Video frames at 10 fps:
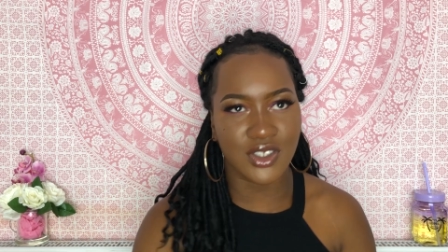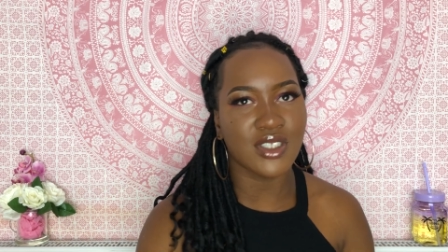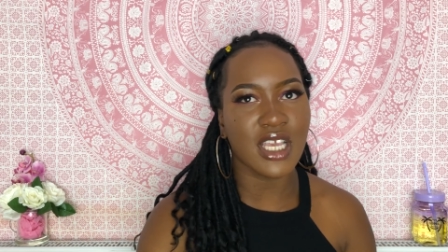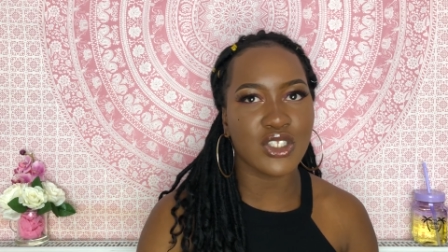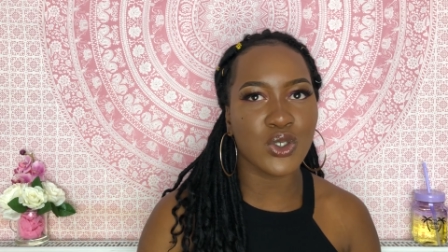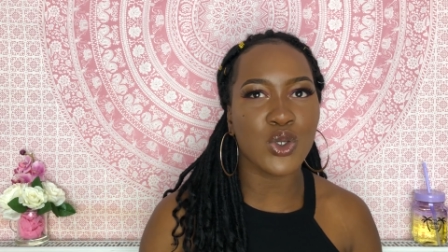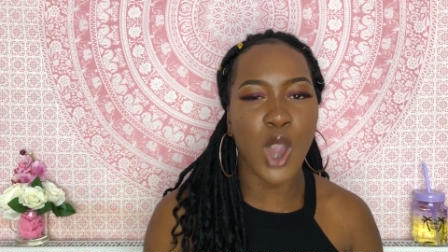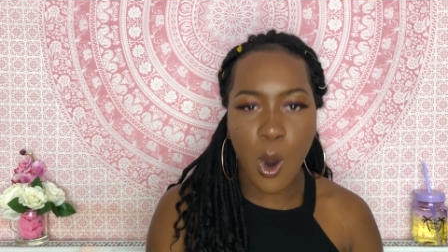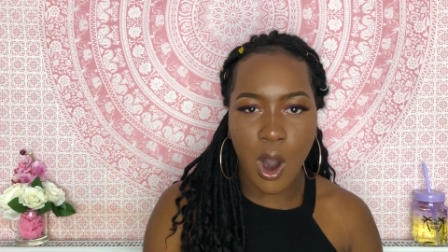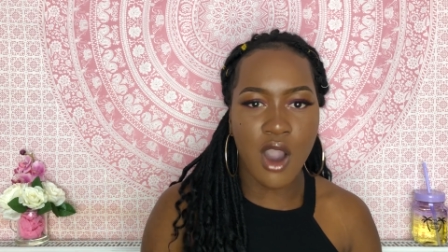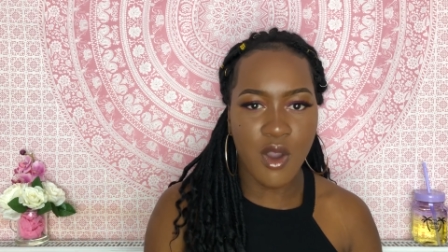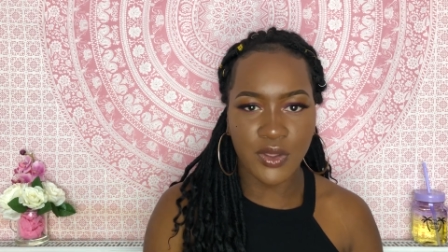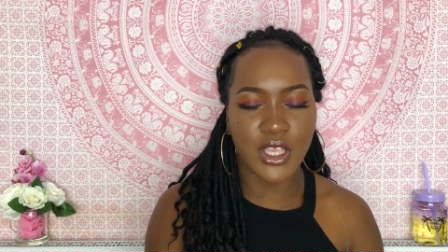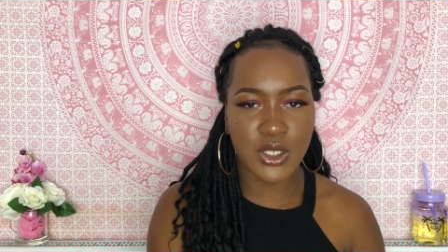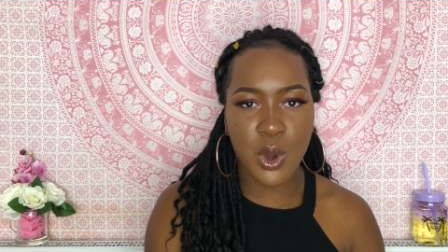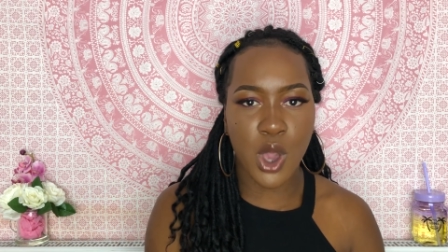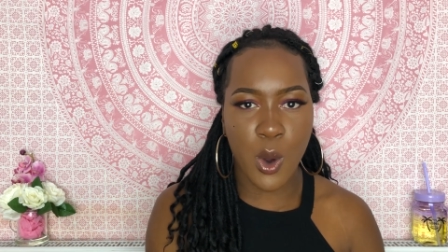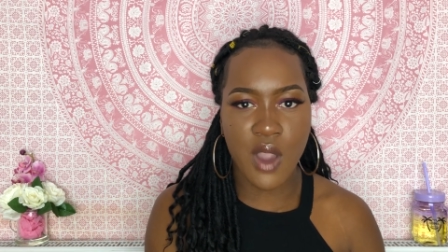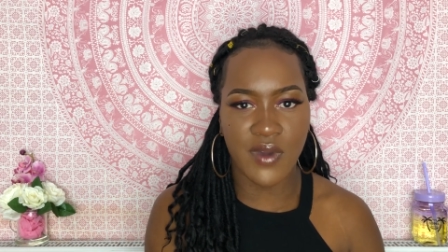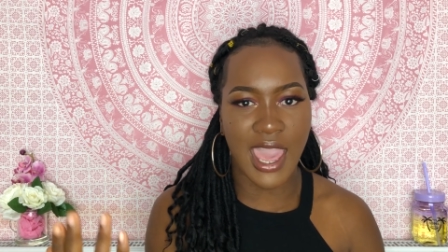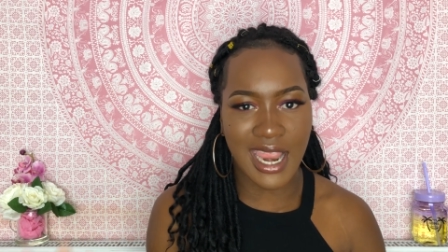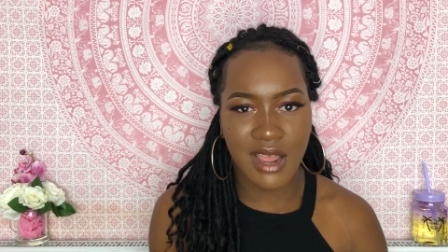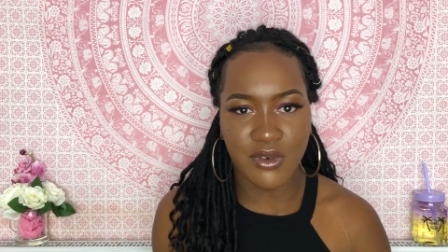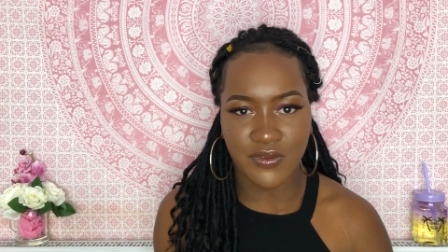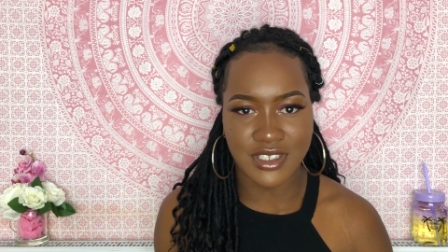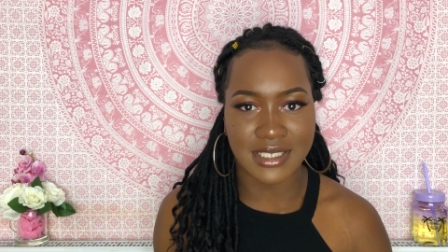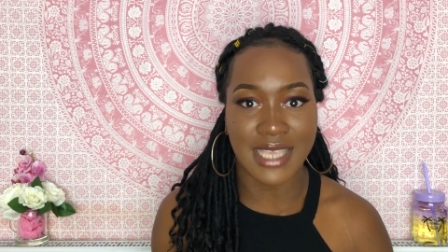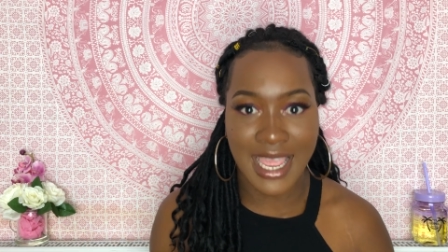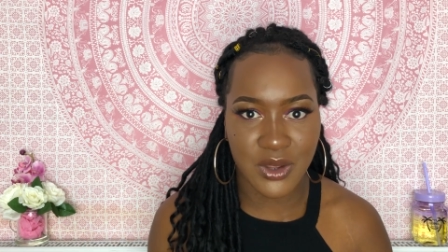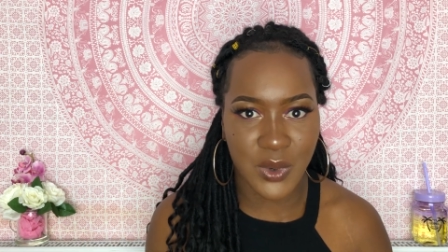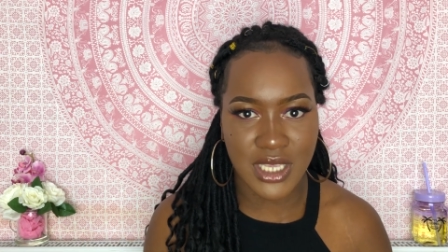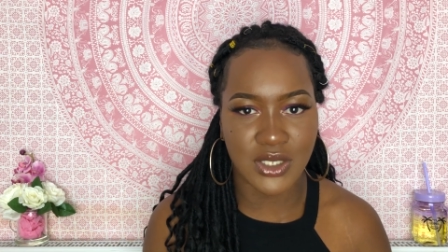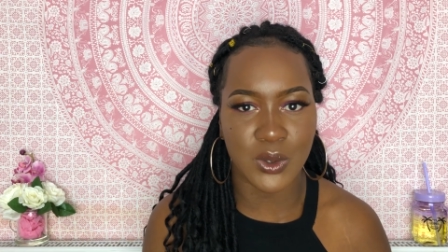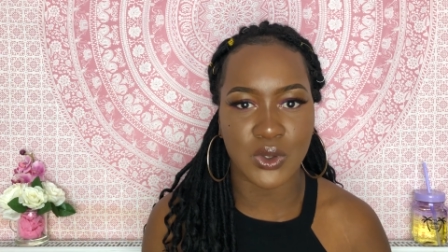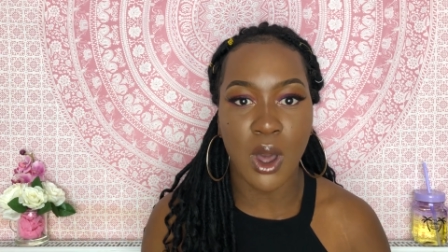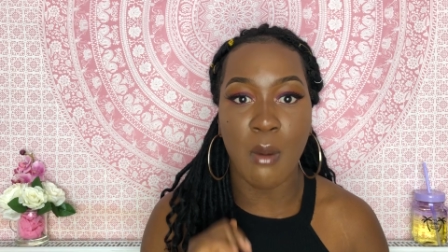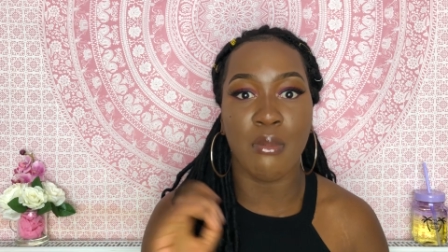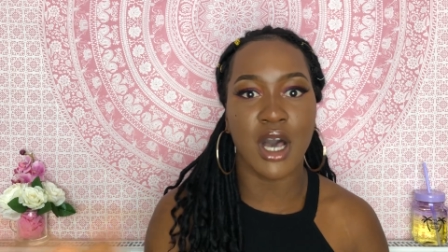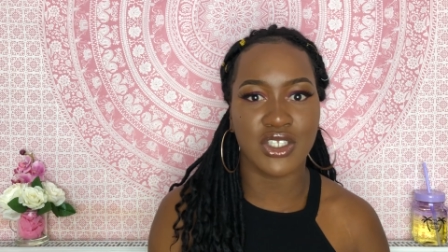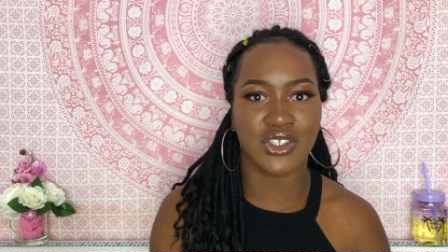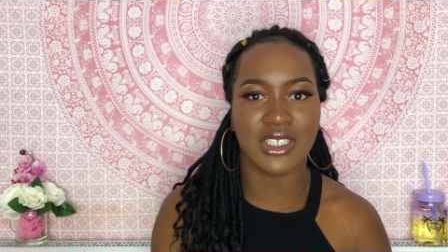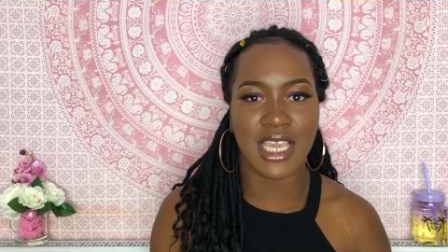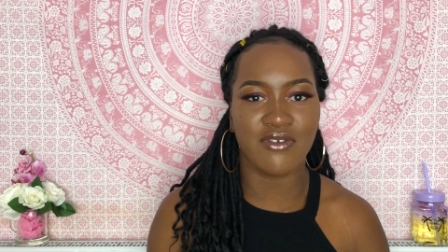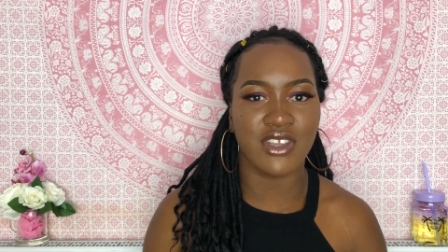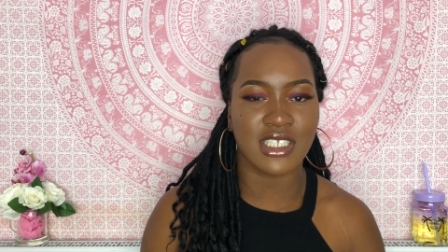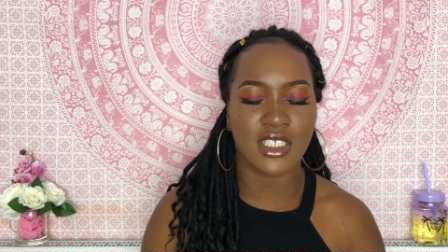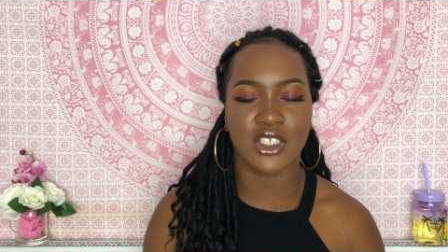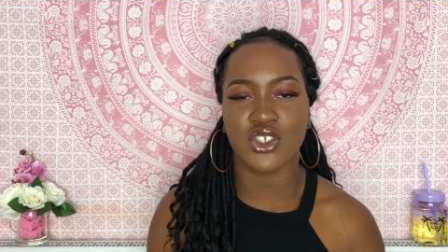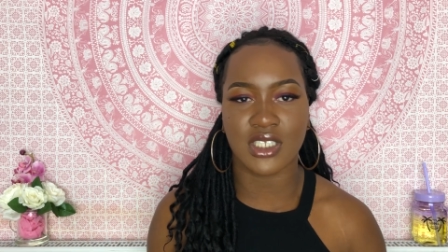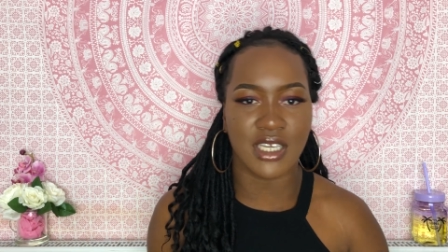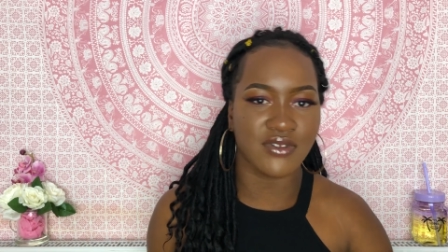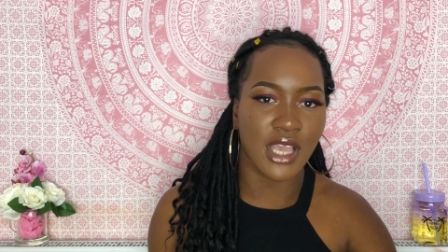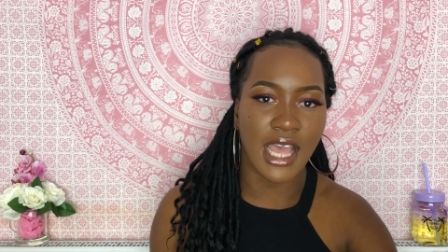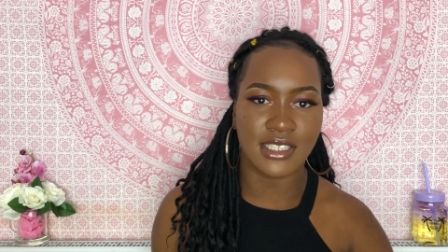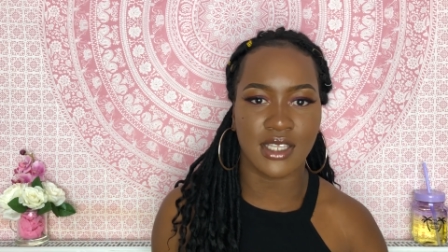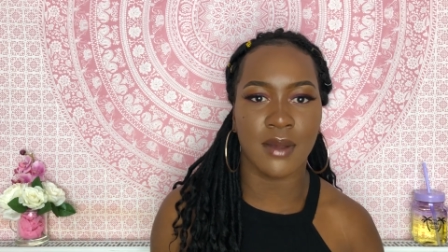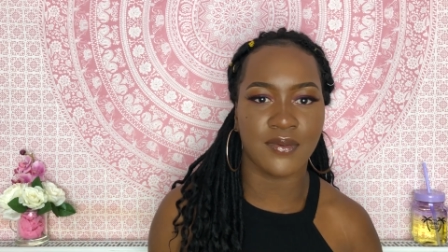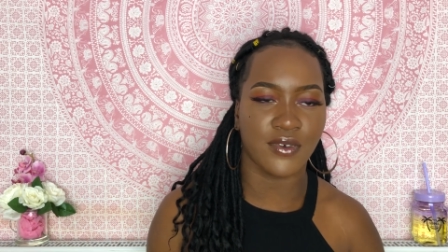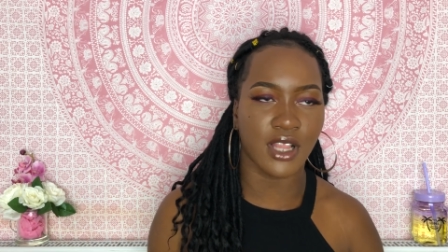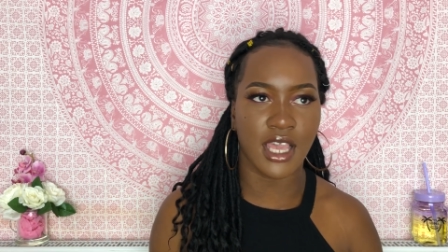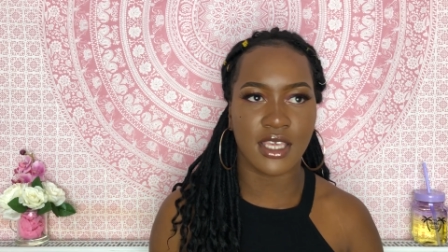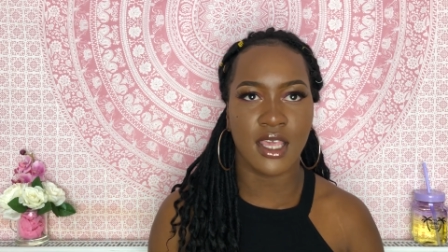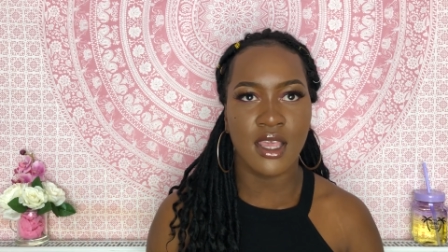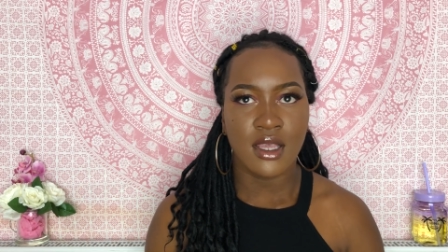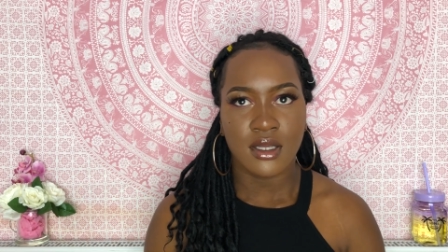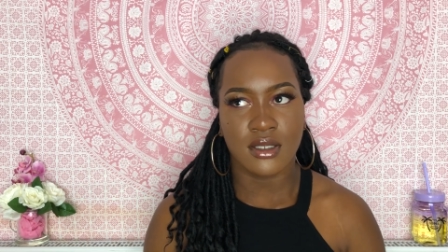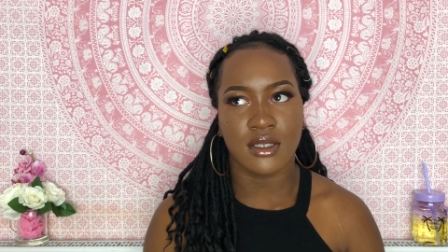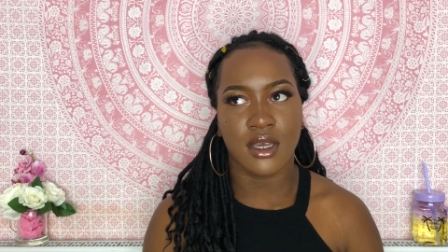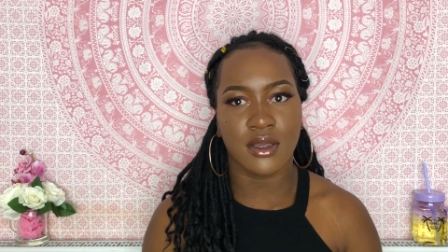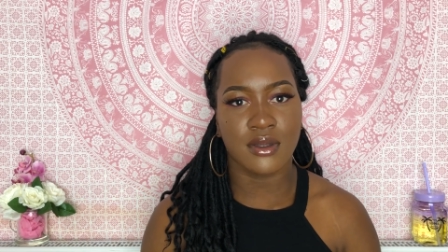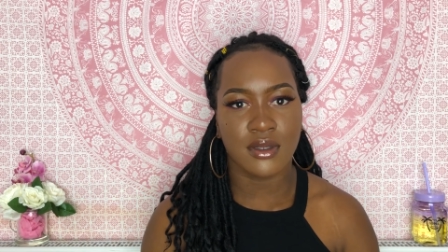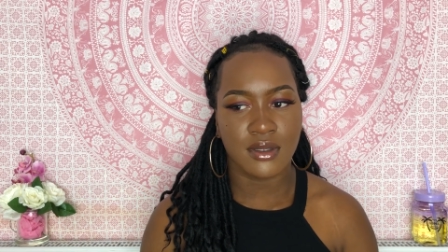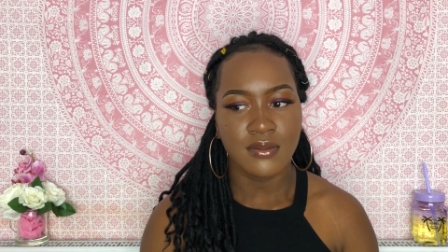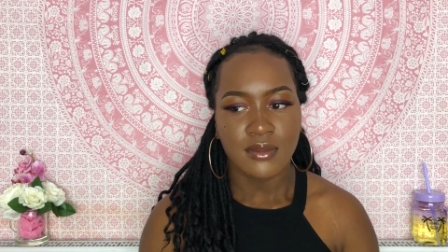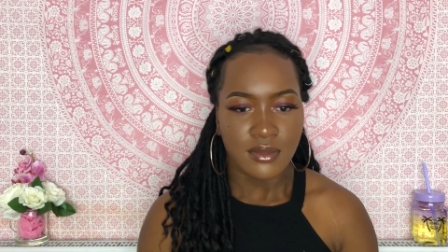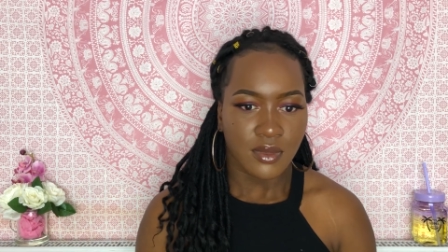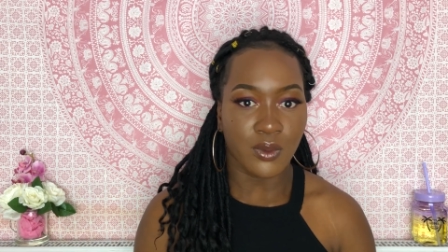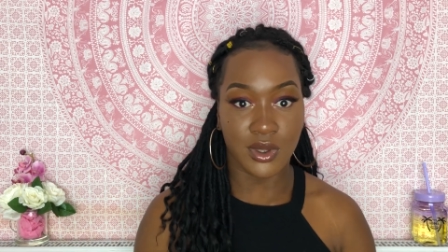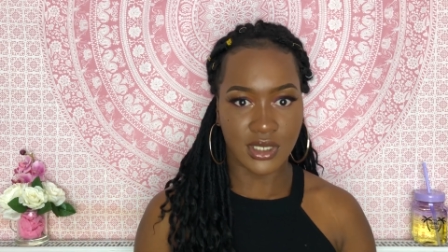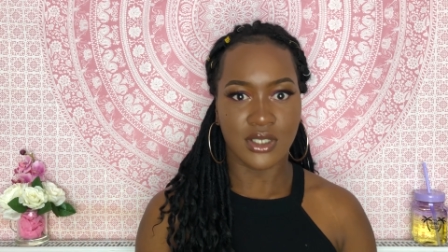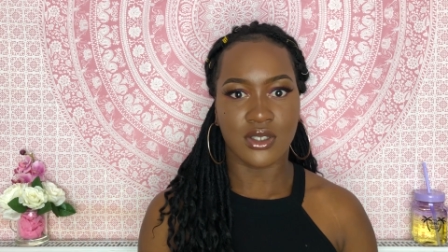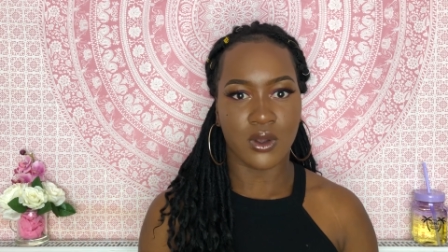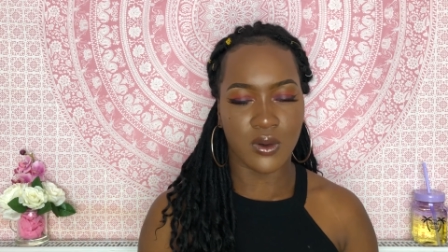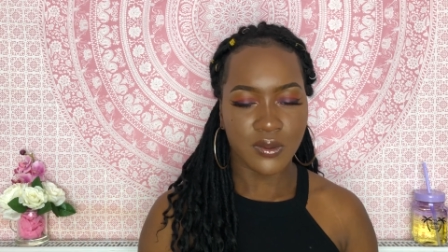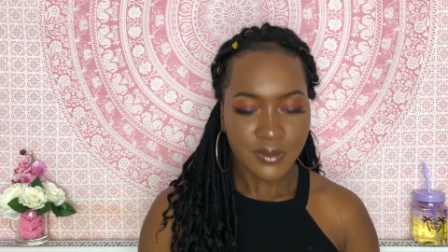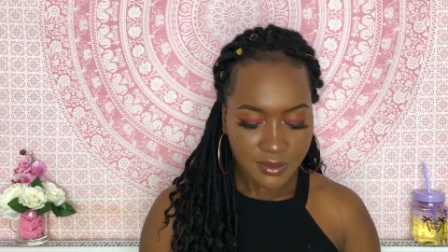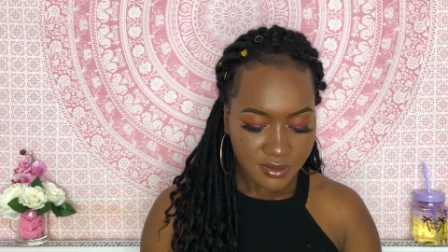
they do go over A-level physics anyway, so it's not a must to take physics. It just gives you a heads up for like, you know, what's in store.